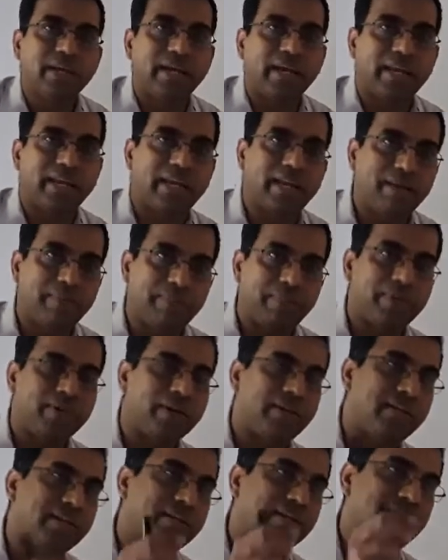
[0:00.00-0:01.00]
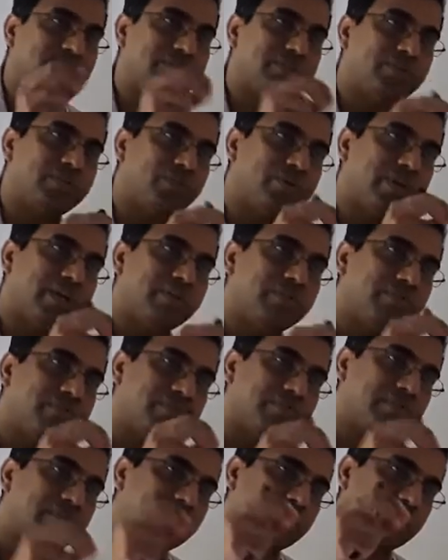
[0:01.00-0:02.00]
Enalapril is, you can
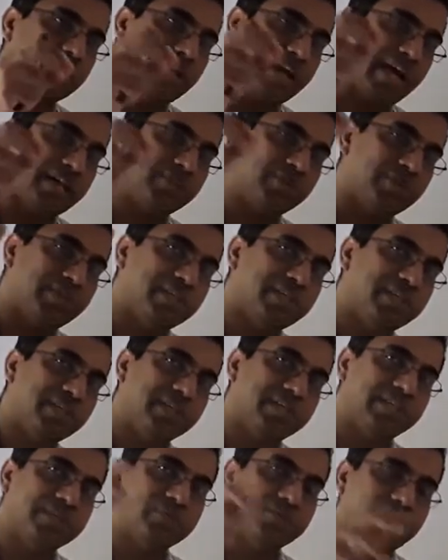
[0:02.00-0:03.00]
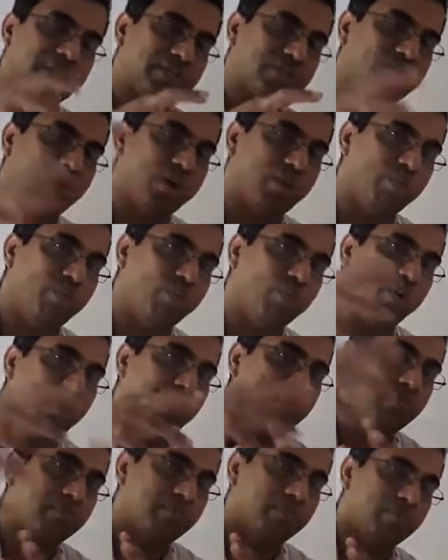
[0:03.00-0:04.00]
gradually increase, it's got more
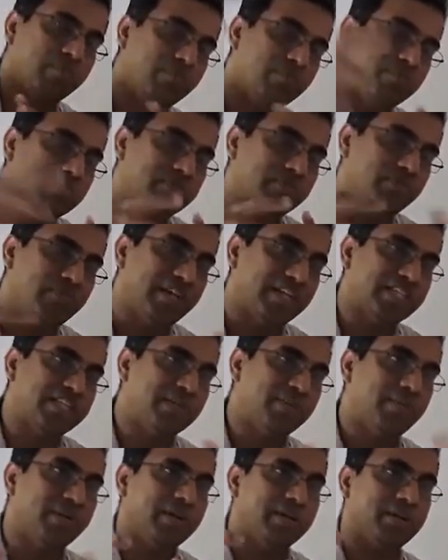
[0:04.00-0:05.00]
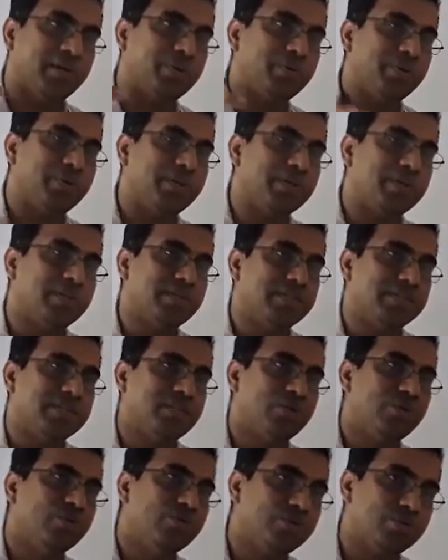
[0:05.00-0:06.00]
flexibility to increase
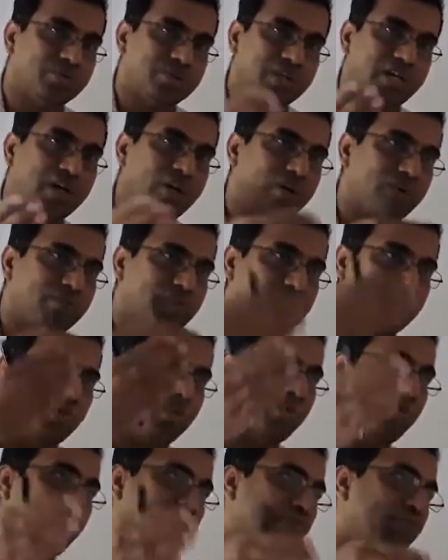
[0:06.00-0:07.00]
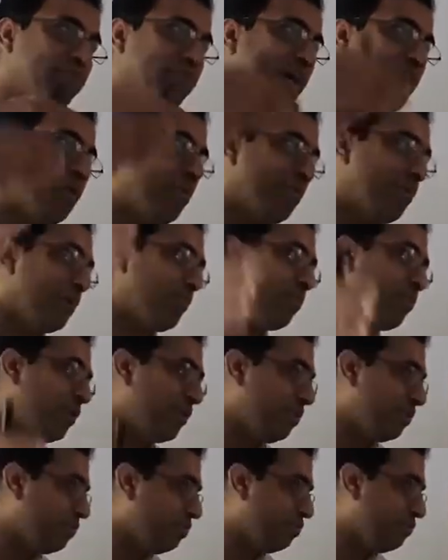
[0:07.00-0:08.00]
the dose. You start off with 2.5 or
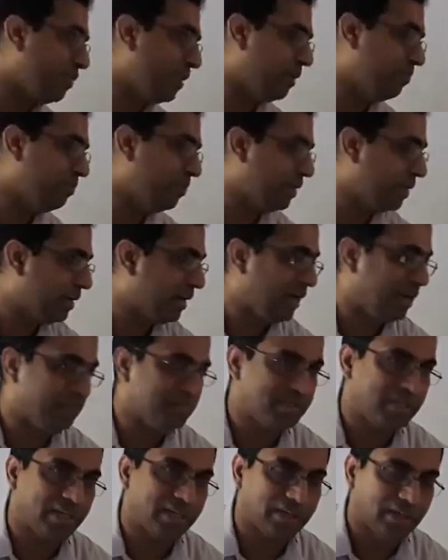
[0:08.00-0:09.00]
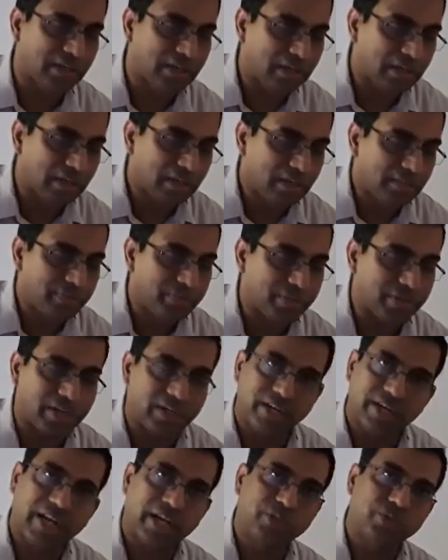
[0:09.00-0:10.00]
1.25 milligrams, and you can
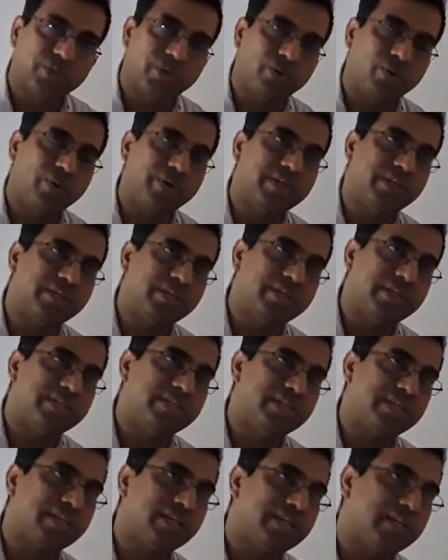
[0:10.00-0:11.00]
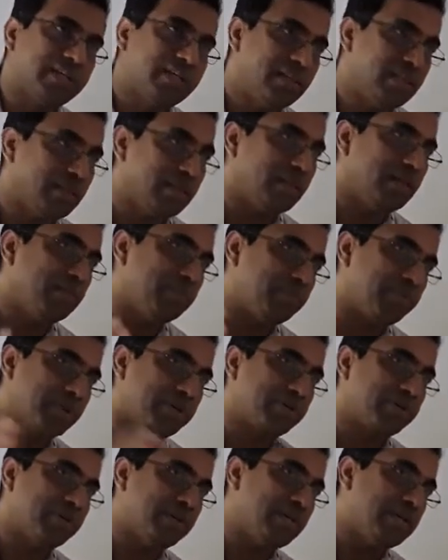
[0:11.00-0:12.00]
gradually go on increasing it till the
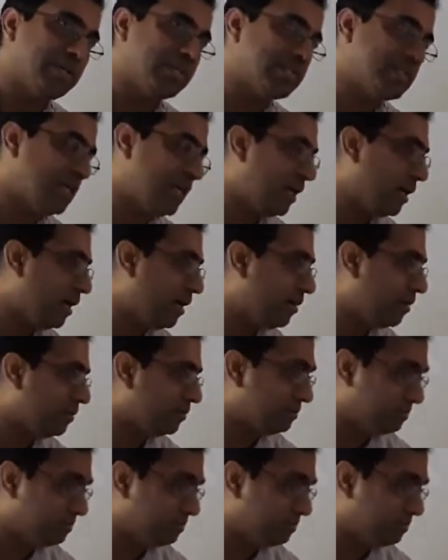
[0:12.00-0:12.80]
pressure readings are